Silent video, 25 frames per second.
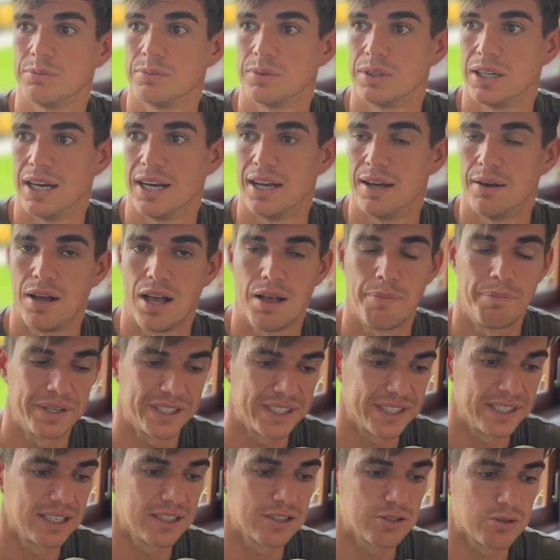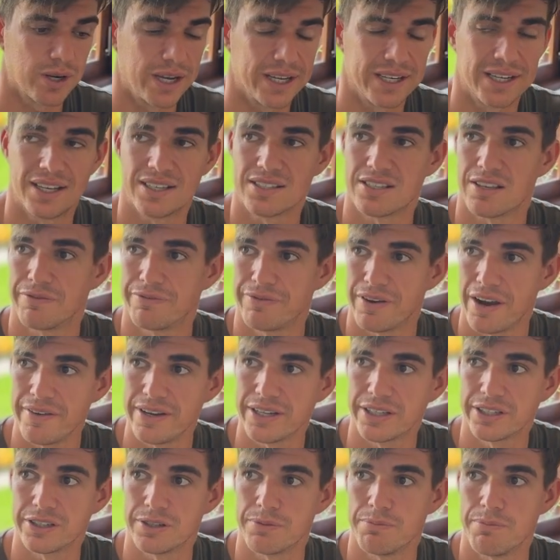a beginner trader is a
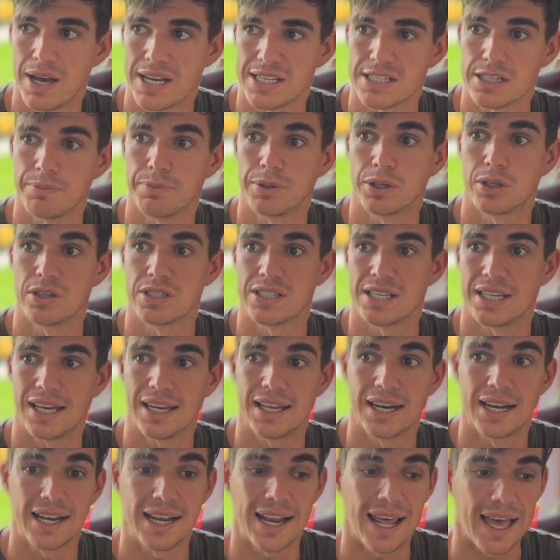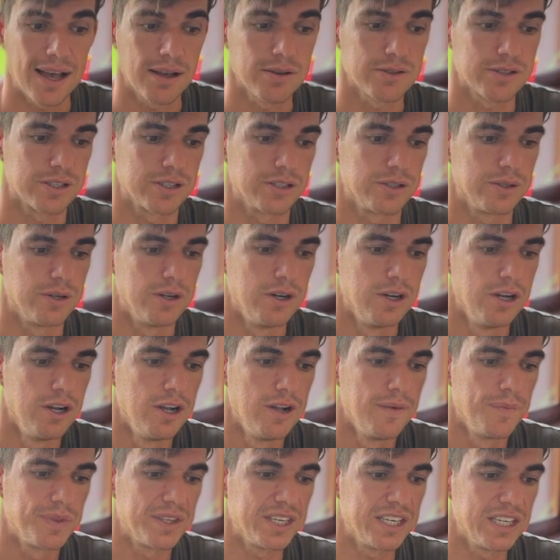very good measure, because it allows you,
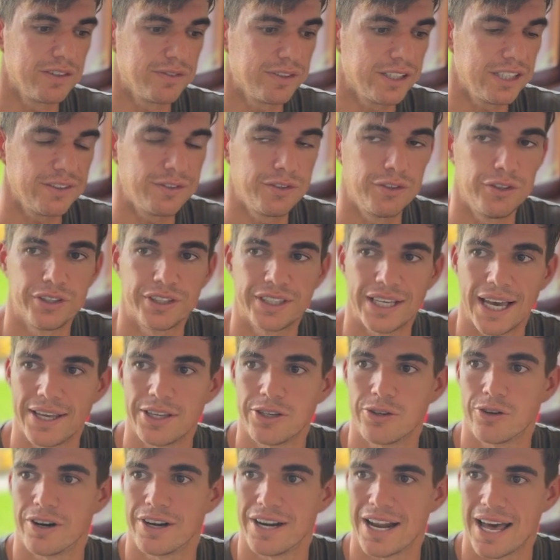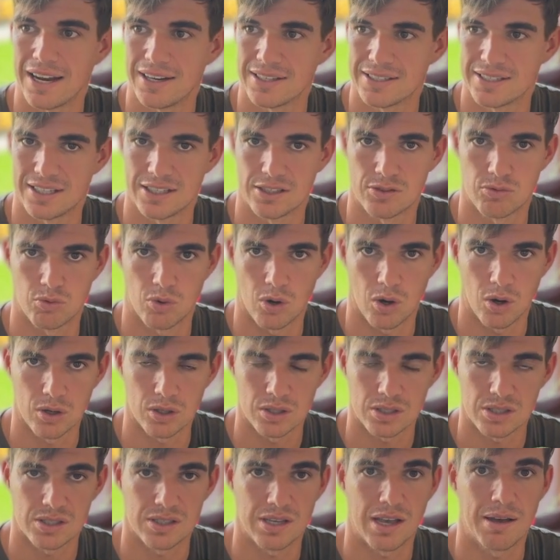even if you get your analysis
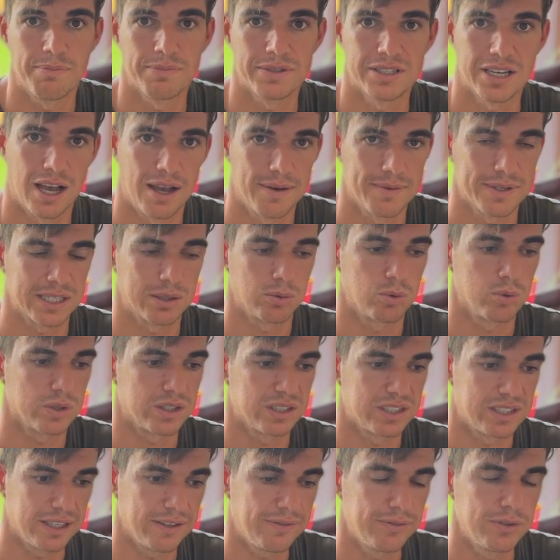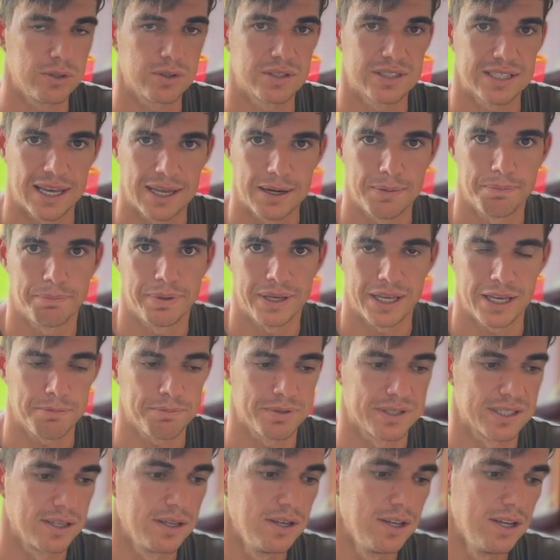wrong, sometimes it will give you 10
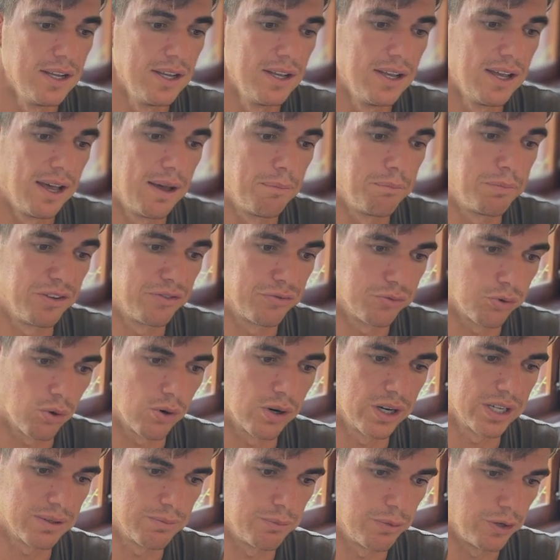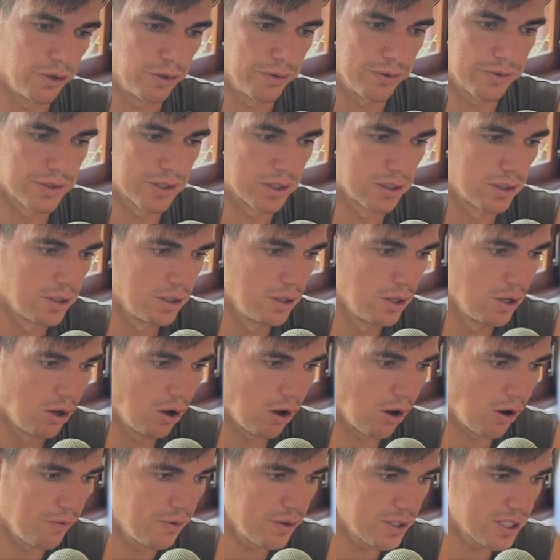pips before it moves.
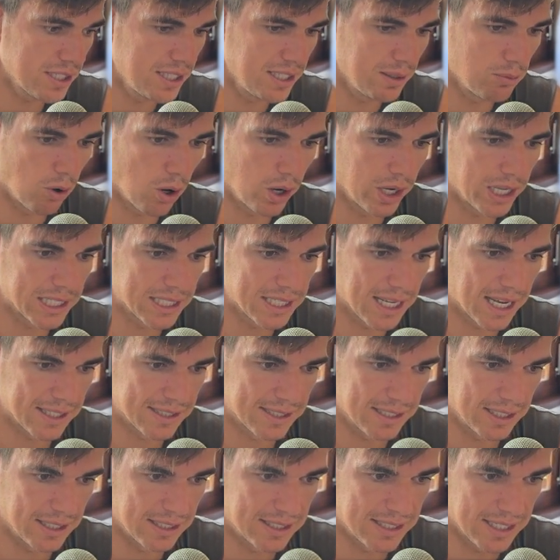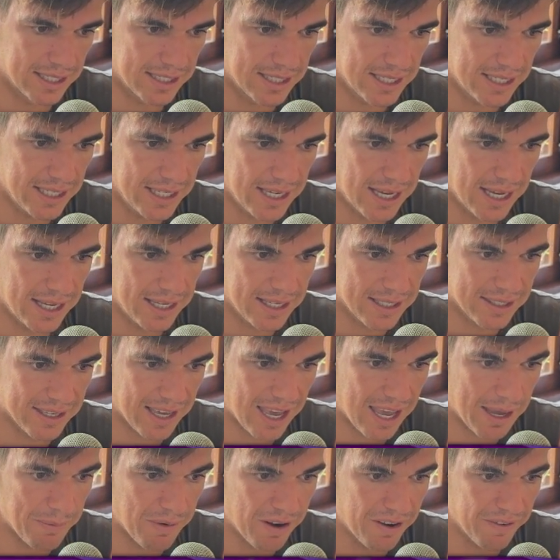Obviously what it did here, it
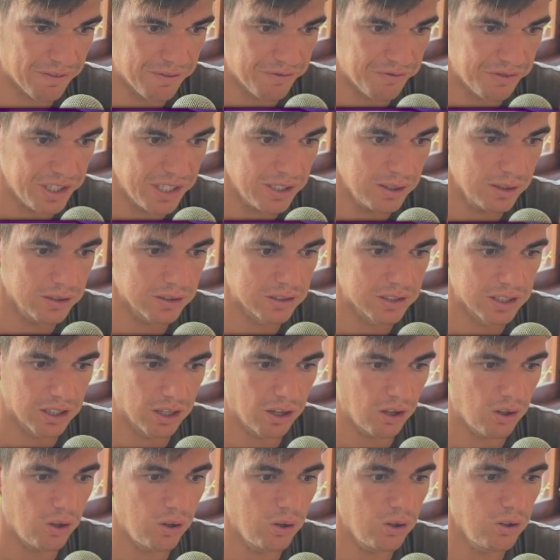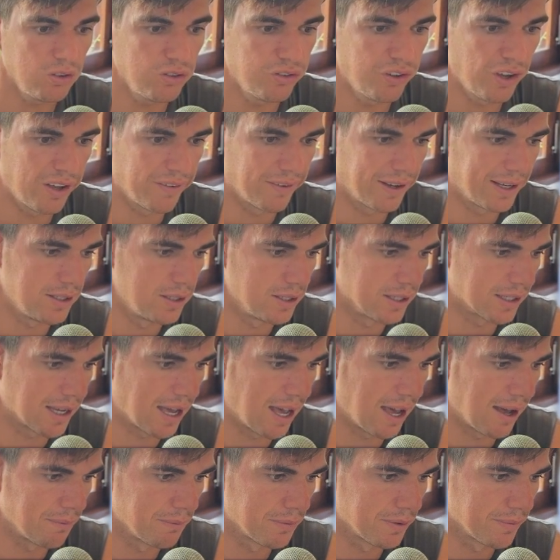came and filled the whole fair value
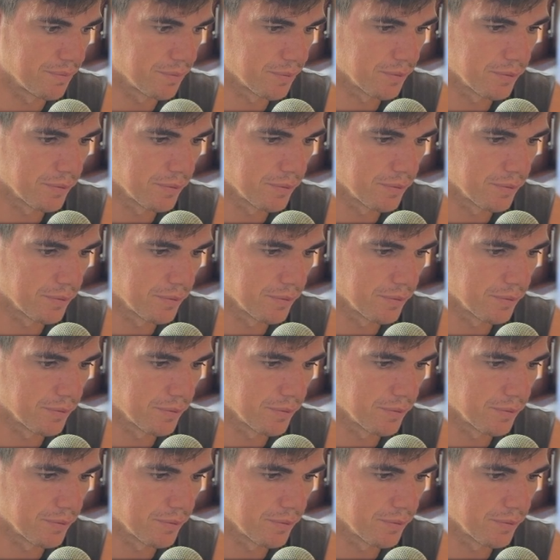gap,